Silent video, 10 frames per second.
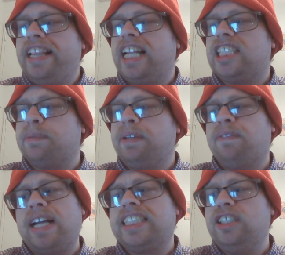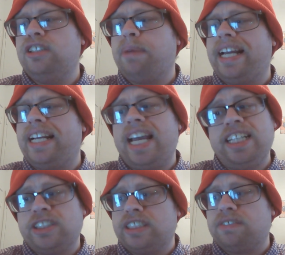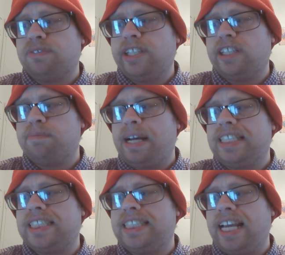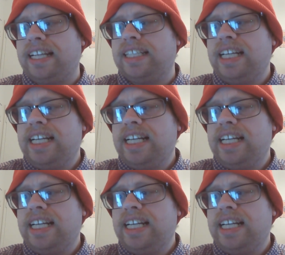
that she'll be rescued by an agent, reared by the state,